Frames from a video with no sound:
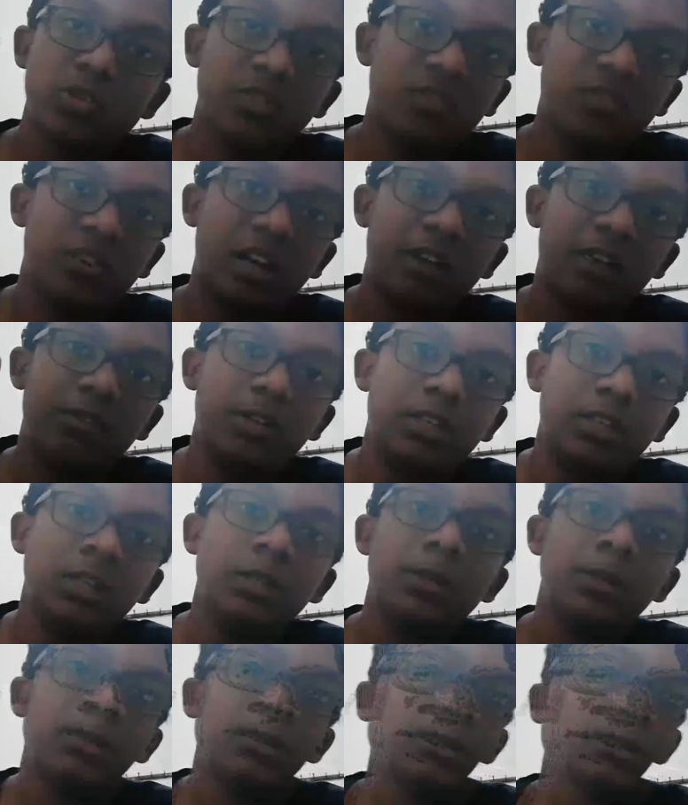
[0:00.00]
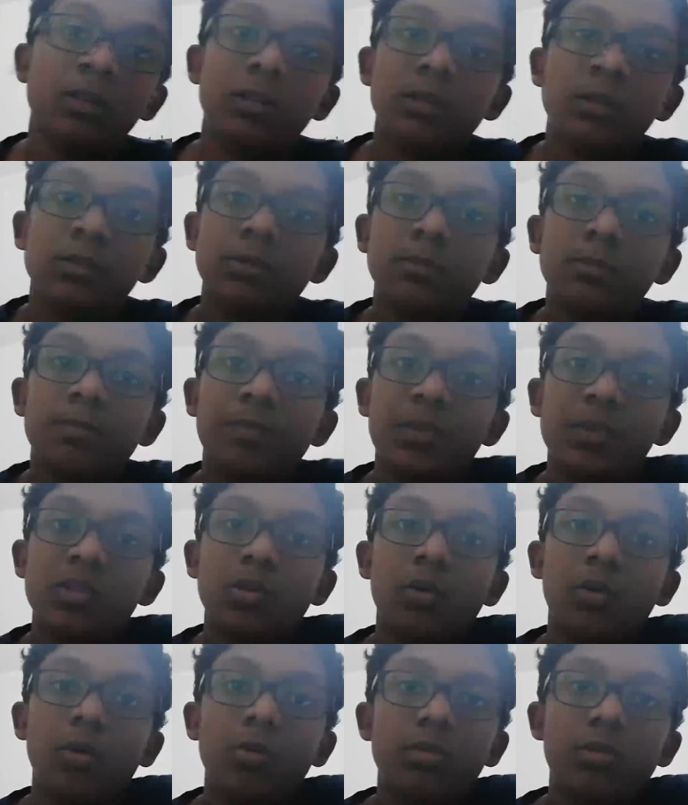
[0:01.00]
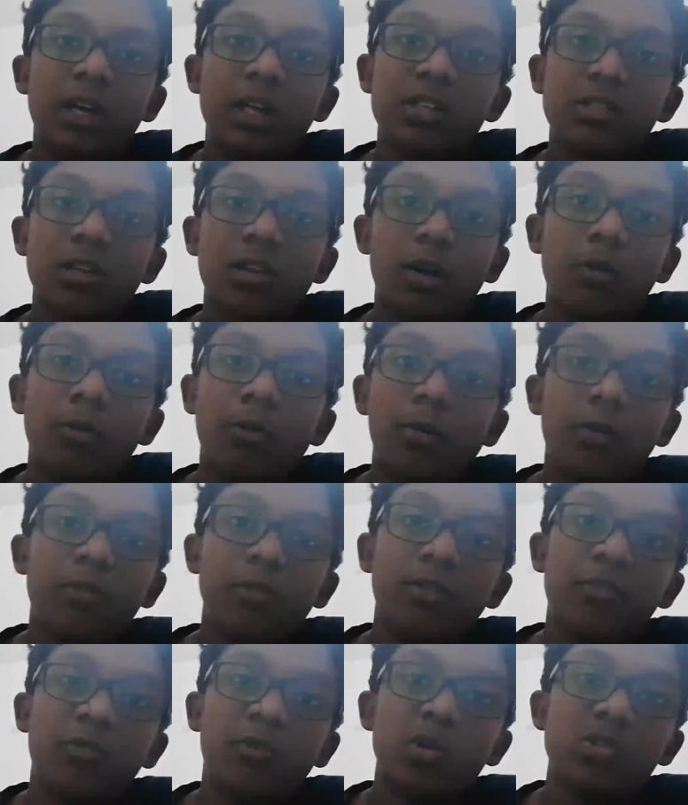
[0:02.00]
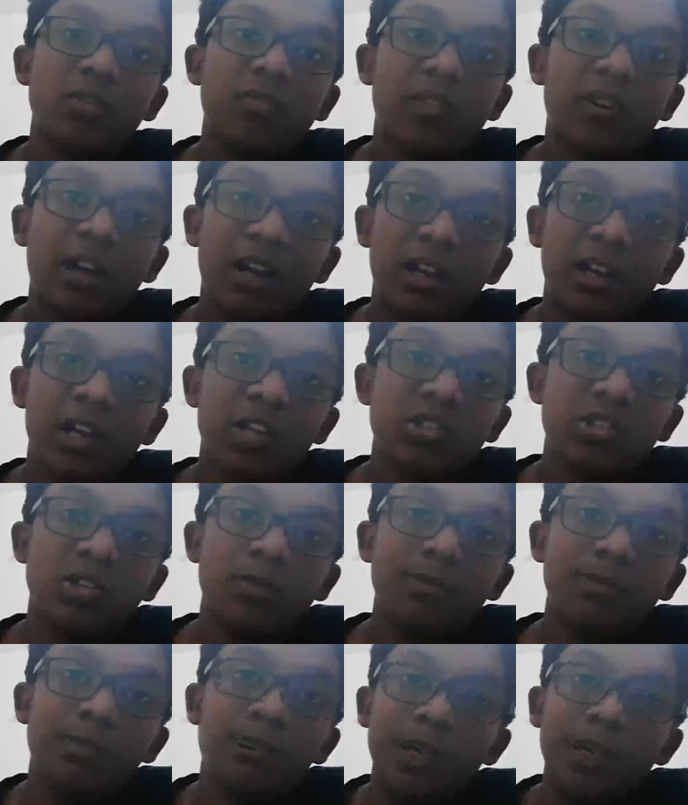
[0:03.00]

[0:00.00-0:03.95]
gravity. So that's how the force of adhesion plays